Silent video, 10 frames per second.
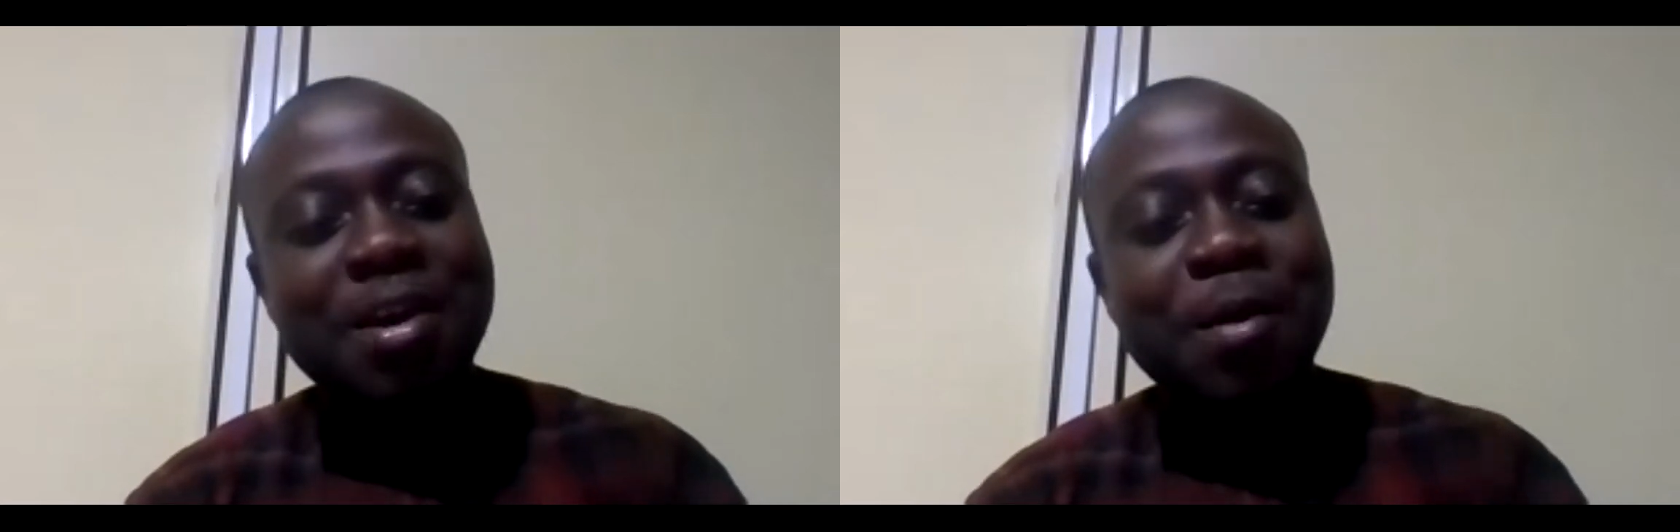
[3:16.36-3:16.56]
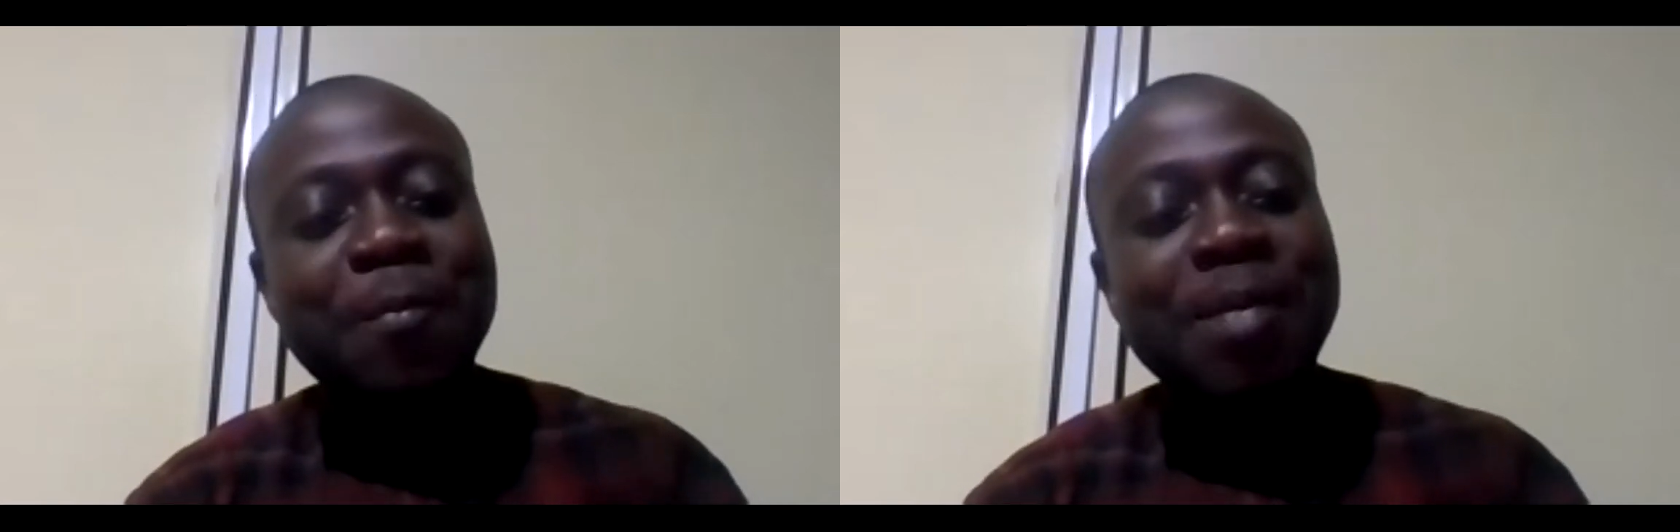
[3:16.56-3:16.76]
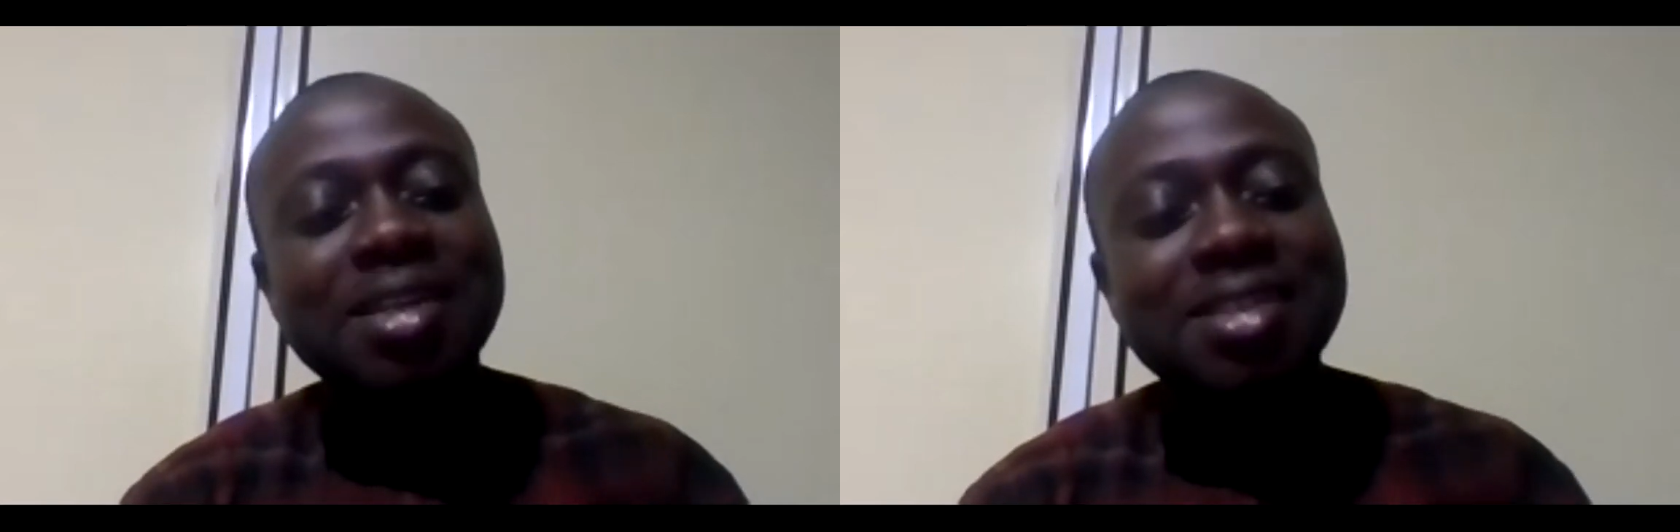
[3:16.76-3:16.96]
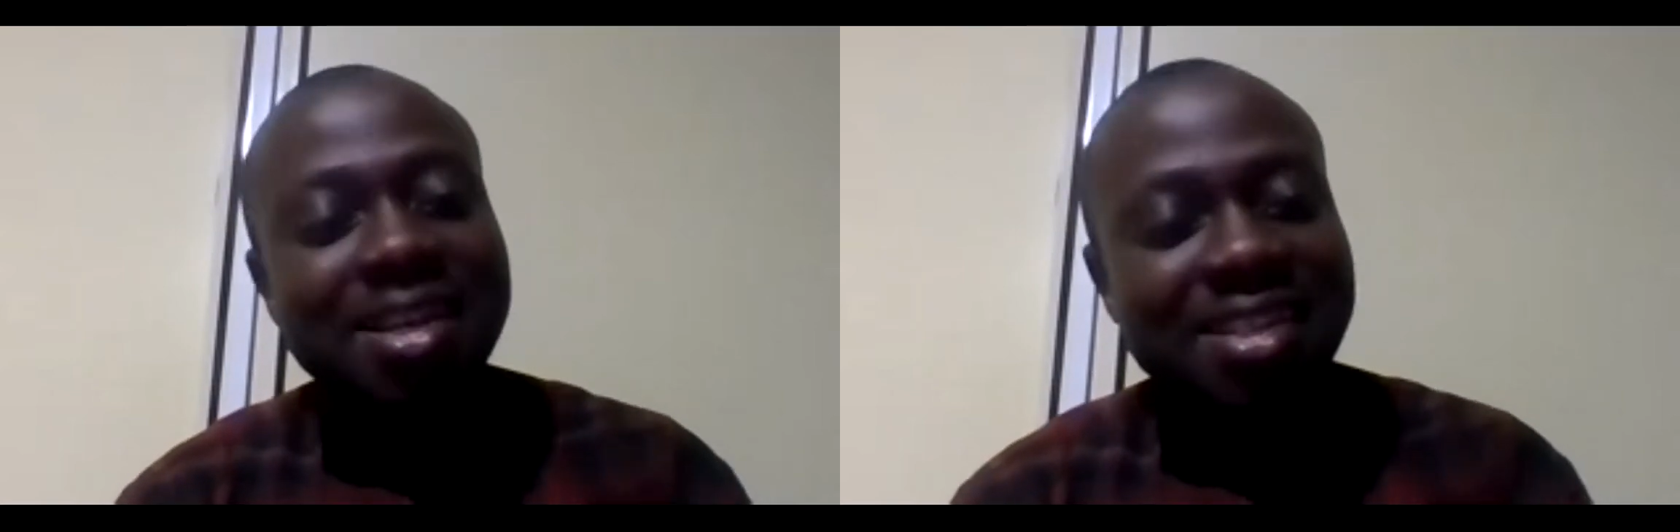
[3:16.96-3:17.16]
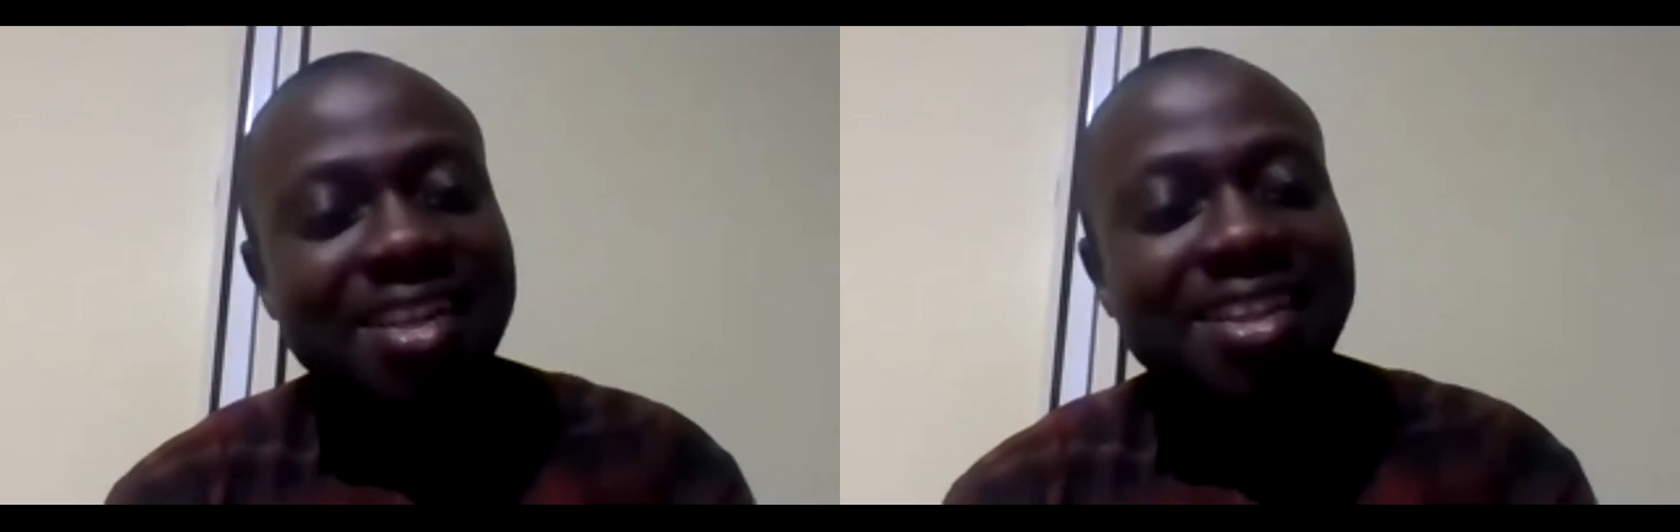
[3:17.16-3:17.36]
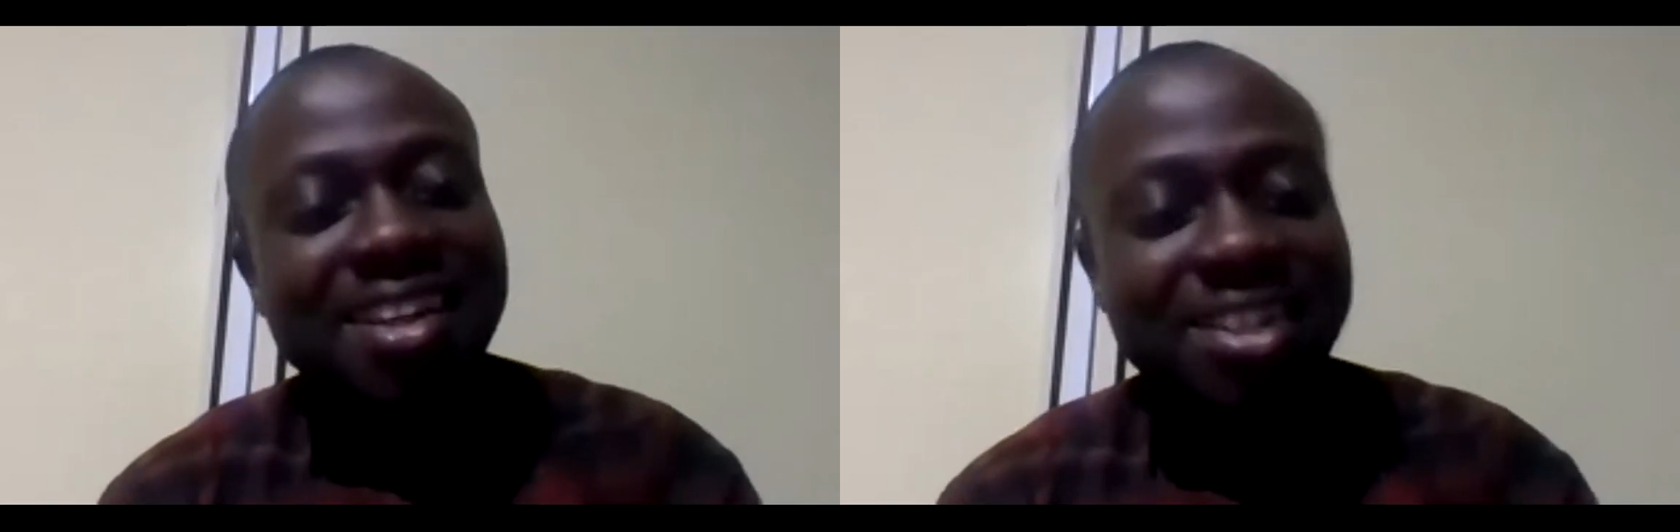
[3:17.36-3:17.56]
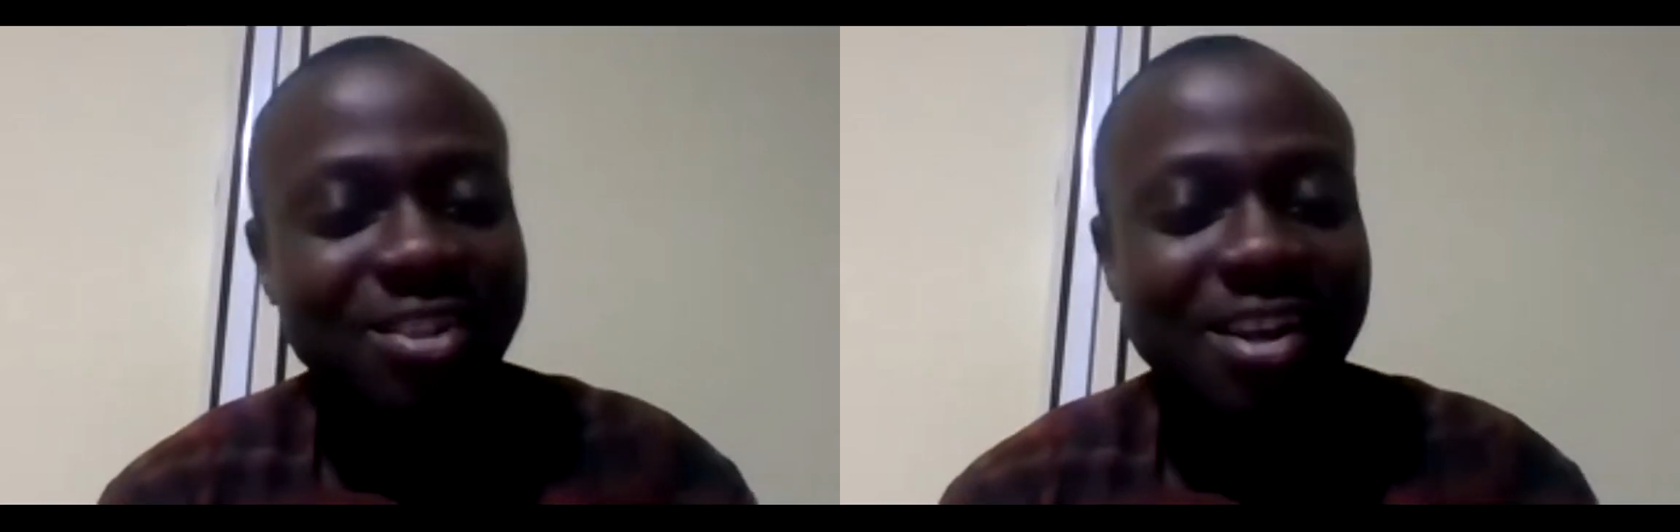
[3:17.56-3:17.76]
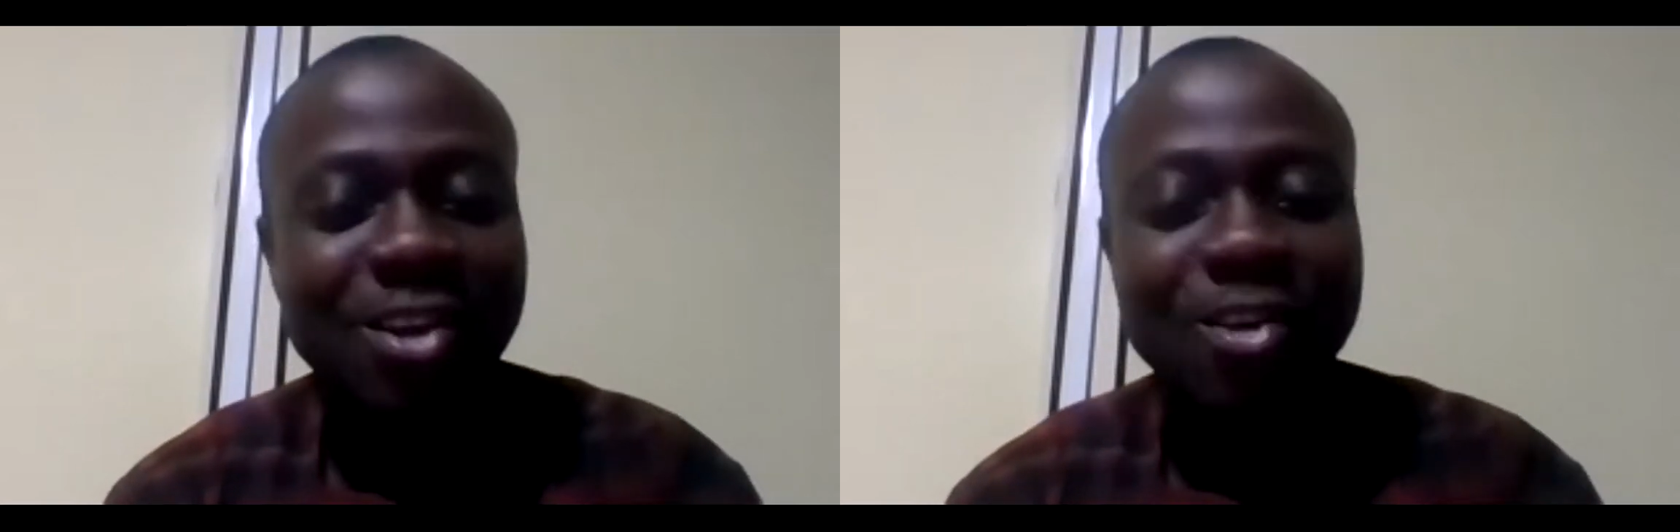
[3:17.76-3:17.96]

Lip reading: master's in international